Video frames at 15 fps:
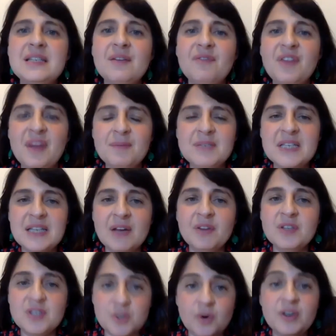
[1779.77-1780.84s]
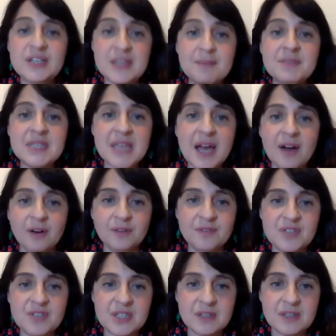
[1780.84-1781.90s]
for them to tell the stories themselves.